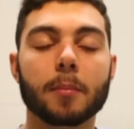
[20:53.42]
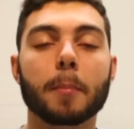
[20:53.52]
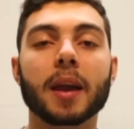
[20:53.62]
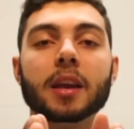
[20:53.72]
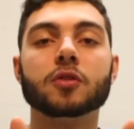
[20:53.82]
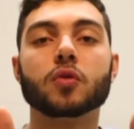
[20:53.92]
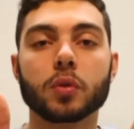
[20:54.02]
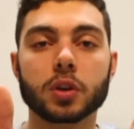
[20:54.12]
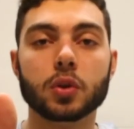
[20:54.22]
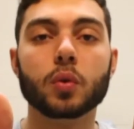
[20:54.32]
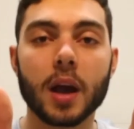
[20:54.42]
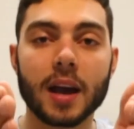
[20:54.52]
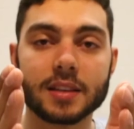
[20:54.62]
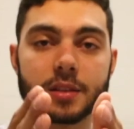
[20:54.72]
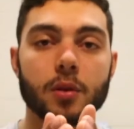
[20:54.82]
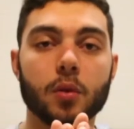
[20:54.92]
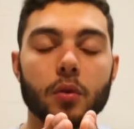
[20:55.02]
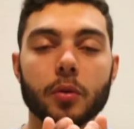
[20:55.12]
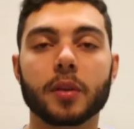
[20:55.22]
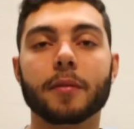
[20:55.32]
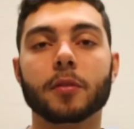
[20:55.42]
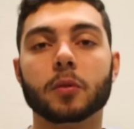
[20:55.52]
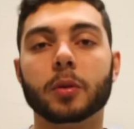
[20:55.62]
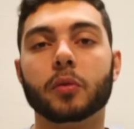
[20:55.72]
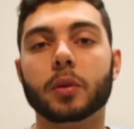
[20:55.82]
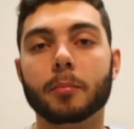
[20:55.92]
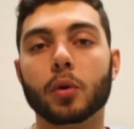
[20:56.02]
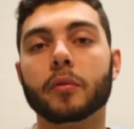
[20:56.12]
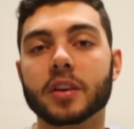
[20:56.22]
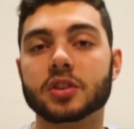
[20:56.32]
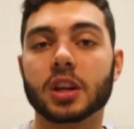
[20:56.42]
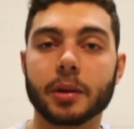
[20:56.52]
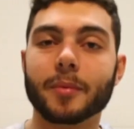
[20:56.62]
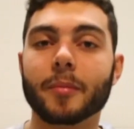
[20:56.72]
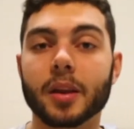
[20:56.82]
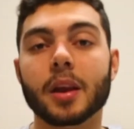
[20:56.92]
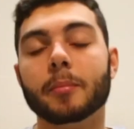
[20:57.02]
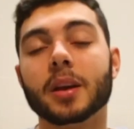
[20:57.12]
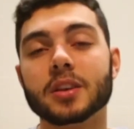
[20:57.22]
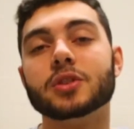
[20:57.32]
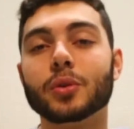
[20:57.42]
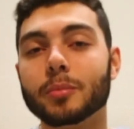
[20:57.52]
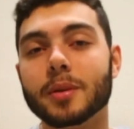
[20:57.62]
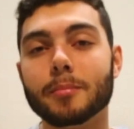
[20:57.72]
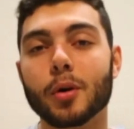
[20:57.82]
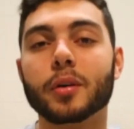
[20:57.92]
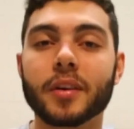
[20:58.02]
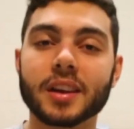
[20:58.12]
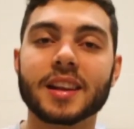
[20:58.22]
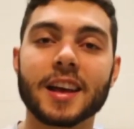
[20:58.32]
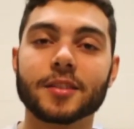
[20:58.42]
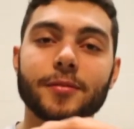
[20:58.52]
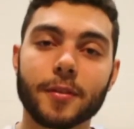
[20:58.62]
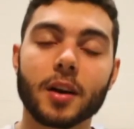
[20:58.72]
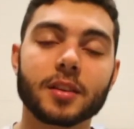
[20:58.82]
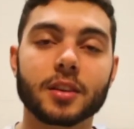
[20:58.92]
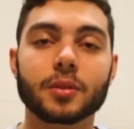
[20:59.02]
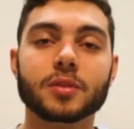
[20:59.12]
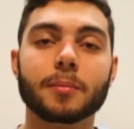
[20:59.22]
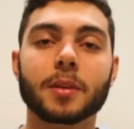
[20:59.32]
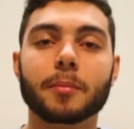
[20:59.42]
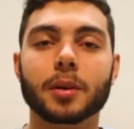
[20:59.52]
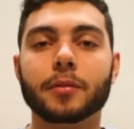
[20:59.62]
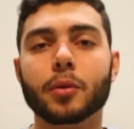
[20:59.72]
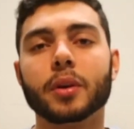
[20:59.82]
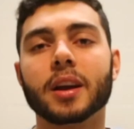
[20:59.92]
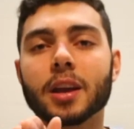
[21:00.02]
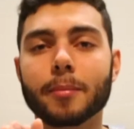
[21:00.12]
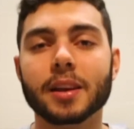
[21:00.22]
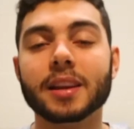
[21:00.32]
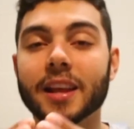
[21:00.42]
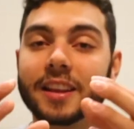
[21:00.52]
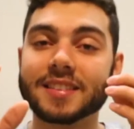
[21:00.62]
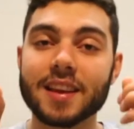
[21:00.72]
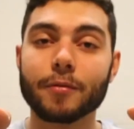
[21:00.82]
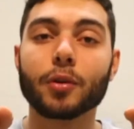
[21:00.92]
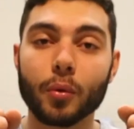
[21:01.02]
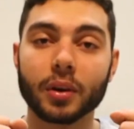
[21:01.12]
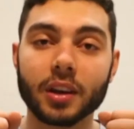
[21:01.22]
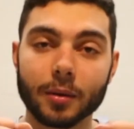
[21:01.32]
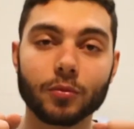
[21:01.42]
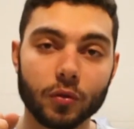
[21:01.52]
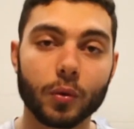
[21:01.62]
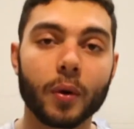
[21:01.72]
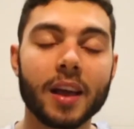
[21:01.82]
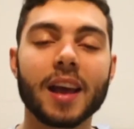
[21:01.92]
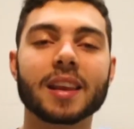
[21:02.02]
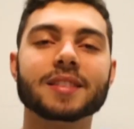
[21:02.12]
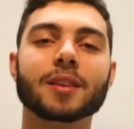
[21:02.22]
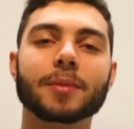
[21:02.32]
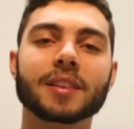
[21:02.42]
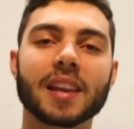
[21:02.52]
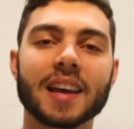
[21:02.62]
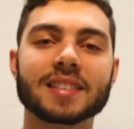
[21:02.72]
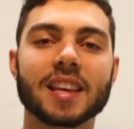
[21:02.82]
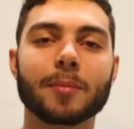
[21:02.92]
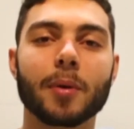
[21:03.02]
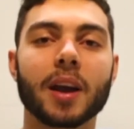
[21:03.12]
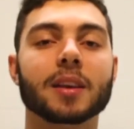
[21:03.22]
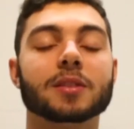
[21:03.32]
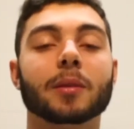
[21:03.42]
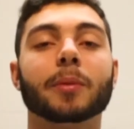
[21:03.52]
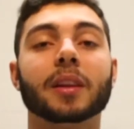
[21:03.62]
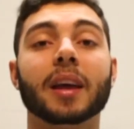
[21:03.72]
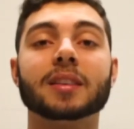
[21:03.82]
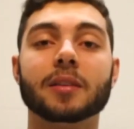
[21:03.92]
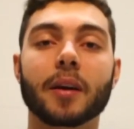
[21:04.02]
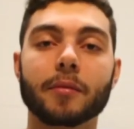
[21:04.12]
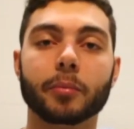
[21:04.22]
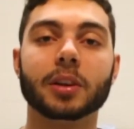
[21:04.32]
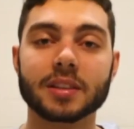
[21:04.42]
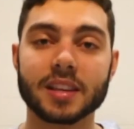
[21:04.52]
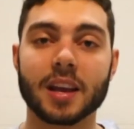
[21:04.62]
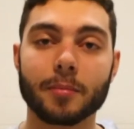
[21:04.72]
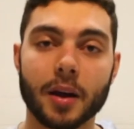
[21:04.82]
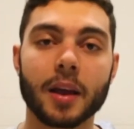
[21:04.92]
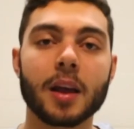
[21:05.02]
making sure you guys know the difference between motivation and commitment, because you can be motivated as fuck to do something, but if you are not committed, it is never going to come true. And it's something that I stand by, and something that I tell everybody to stand by,